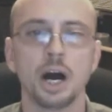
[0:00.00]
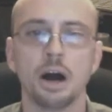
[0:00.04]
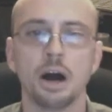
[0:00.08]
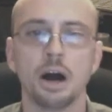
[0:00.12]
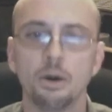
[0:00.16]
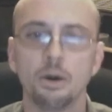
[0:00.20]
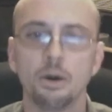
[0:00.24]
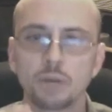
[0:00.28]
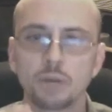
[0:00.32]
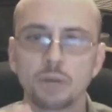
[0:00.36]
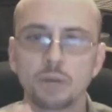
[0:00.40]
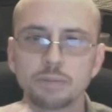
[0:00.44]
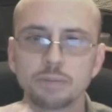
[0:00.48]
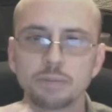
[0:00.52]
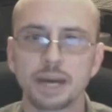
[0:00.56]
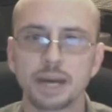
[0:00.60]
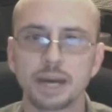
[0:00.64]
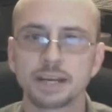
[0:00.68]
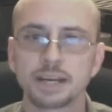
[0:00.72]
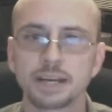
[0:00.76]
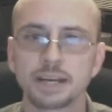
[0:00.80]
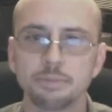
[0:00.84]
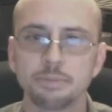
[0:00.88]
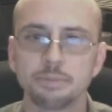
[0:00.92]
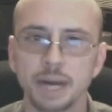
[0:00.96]
Only by
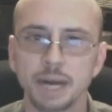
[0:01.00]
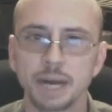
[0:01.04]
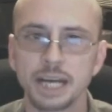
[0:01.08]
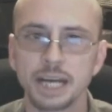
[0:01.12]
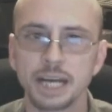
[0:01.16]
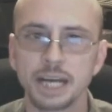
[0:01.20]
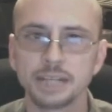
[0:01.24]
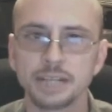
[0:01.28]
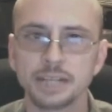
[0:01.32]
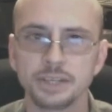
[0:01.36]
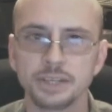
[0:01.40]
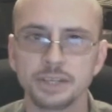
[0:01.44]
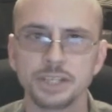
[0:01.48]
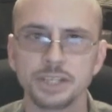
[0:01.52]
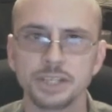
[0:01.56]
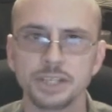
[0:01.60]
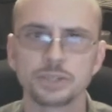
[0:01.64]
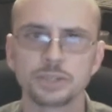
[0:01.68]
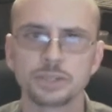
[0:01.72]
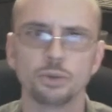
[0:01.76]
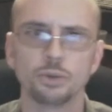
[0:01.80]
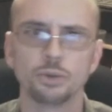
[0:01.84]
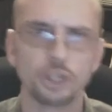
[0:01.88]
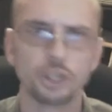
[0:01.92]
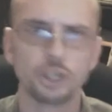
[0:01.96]
combining
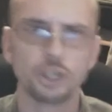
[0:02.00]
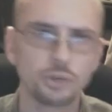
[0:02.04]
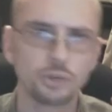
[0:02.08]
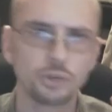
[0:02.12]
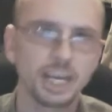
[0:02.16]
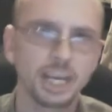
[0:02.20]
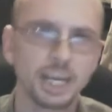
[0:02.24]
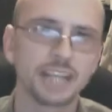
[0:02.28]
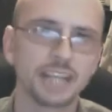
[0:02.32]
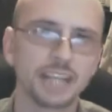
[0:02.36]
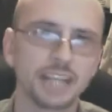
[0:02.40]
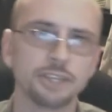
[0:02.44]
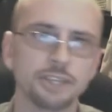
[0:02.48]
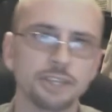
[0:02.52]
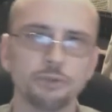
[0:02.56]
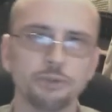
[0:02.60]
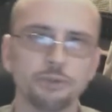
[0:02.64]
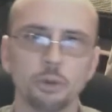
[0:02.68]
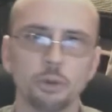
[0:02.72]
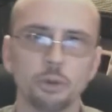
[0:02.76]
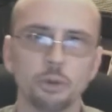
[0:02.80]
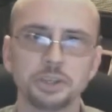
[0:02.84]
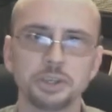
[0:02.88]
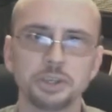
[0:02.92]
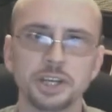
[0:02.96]
these will you gain the
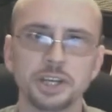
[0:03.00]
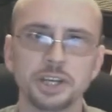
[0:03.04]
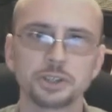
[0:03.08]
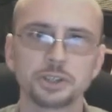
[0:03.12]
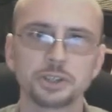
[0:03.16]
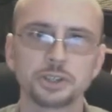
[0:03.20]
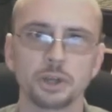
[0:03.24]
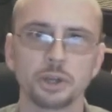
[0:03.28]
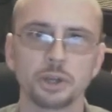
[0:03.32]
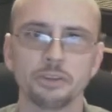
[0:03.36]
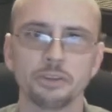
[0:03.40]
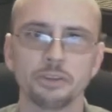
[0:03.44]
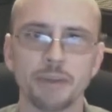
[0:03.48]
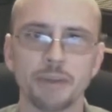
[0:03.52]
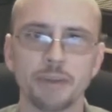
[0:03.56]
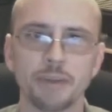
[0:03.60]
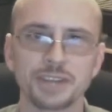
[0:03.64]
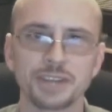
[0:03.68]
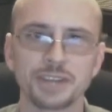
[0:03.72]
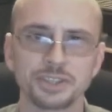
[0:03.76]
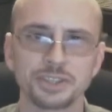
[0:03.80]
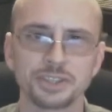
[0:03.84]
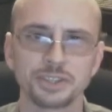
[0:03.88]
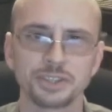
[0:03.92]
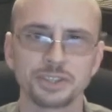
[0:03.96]
full potential of the
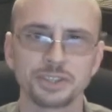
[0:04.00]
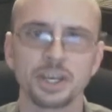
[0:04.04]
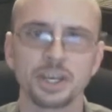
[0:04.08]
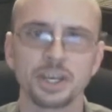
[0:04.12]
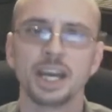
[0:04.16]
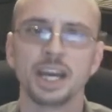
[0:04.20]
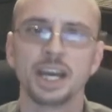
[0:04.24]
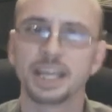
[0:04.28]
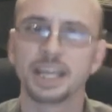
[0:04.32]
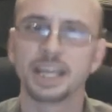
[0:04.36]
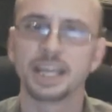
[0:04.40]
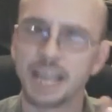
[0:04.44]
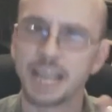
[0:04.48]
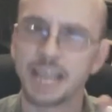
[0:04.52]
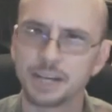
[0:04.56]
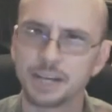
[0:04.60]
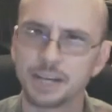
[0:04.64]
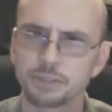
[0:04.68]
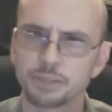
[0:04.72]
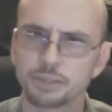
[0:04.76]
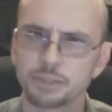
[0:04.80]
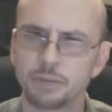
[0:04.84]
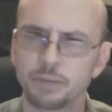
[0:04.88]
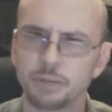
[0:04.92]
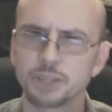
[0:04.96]
medicines, gain
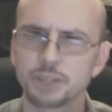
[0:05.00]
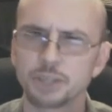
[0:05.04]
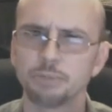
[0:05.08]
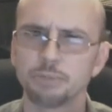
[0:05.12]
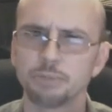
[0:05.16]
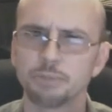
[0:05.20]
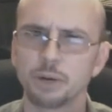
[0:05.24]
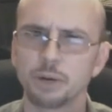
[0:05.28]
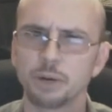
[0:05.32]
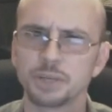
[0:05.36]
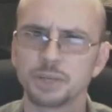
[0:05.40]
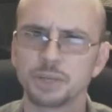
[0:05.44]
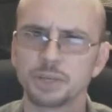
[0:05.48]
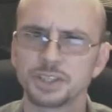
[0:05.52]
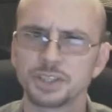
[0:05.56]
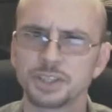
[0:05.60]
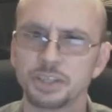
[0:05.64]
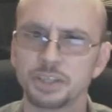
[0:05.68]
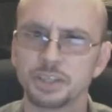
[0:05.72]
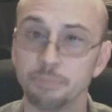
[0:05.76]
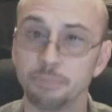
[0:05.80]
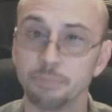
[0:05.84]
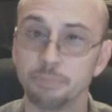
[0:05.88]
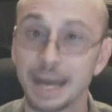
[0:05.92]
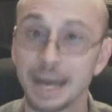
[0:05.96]
as much bone
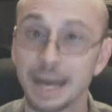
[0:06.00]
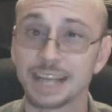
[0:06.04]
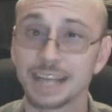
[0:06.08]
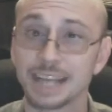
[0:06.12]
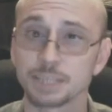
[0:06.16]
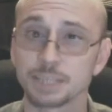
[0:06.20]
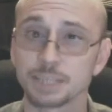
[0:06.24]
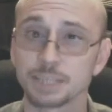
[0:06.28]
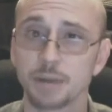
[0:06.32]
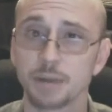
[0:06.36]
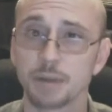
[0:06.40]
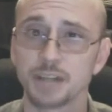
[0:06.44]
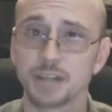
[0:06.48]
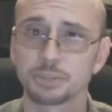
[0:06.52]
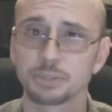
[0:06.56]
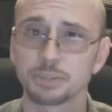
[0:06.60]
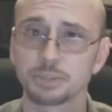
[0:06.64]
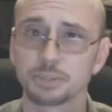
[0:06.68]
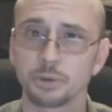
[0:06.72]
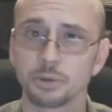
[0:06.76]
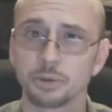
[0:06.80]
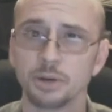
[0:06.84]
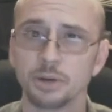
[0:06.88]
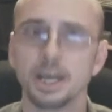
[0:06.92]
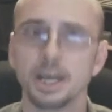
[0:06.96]
density back as possible,
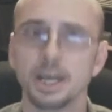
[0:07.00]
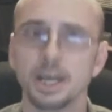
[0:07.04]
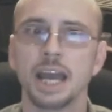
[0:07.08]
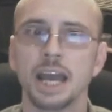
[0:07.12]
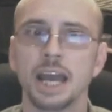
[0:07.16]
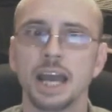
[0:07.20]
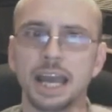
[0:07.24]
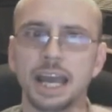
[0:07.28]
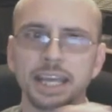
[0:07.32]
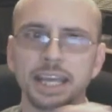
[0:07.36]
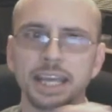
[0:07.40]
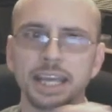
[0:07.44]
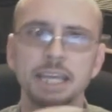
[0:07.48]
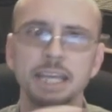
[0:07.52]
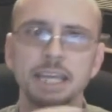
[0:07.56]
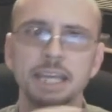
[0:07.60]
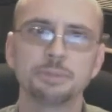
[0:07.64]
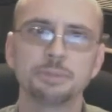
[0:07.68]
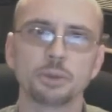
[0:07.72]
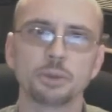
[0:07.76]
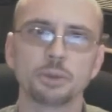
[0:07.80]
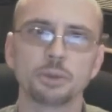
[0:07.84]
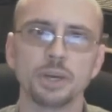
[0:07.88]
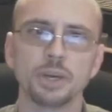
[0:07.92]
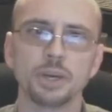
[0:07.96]
and
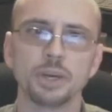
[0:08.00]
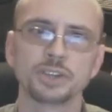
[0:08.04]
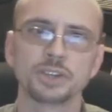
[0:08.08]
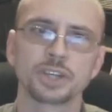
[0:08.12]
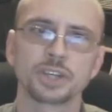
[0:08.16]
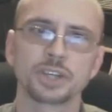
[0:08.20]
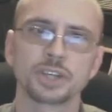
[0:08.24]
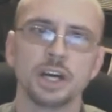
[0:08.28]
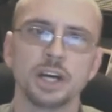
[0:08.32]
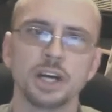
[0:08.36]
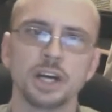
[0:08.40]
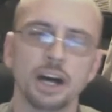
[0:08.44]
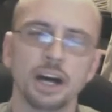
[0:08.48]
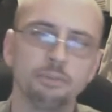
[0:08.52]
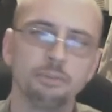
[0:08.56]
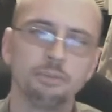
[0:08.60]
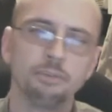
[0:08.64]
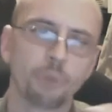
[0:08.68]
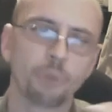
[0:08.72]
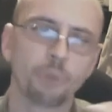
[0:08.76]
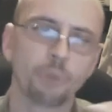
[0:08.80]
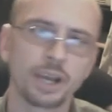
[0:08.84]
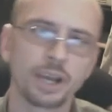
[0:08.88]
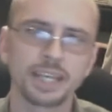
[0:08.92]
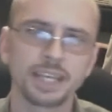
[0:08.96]
keep the risk of
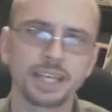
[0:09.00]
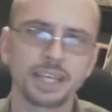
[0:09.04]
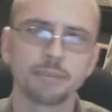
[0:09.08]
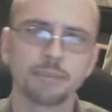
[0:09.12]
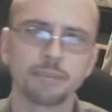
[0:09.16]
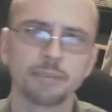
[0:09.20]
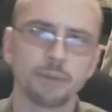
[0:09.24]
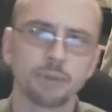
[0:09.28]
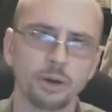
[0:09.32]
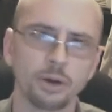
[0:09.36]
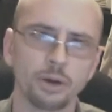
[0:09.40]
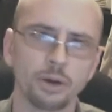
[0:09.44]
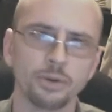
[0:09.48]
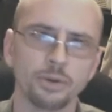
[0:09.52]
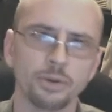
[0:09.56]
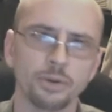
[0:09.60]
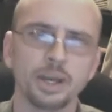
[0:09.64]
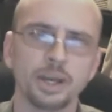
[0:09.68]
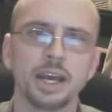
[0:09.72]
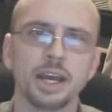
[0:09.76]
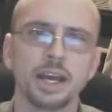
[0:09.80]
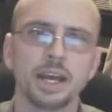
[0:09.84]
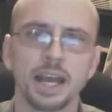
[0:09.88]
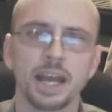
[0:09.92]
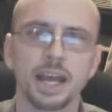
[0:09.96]
breaking a bone
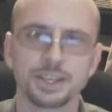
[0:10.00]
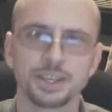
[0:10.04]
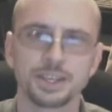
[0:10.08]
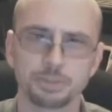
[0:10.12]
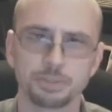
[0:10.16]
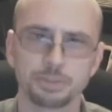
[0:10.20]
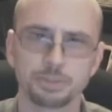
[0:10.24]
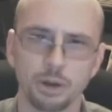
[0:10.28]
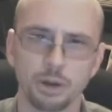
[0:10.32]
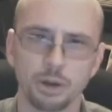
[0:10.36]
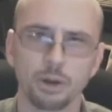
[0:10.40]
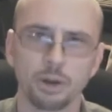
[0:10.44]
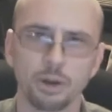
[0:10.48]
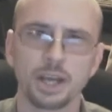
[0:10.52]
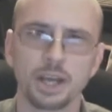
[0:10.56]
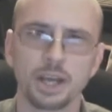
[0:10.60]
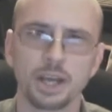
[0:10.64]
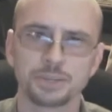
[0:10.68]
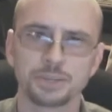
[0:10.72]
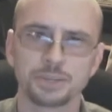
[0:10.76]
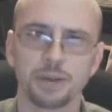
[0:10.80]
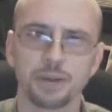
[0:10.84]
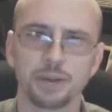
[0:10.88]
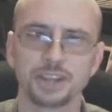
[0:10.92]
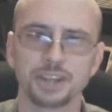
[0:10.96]
as small
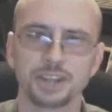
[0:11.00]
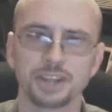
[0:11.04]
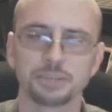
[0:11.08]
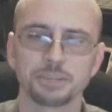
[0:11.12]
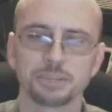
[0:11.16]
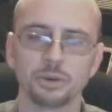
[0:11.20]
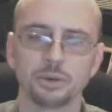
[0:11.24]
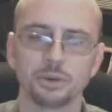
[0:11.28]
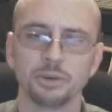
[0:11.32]
as possible.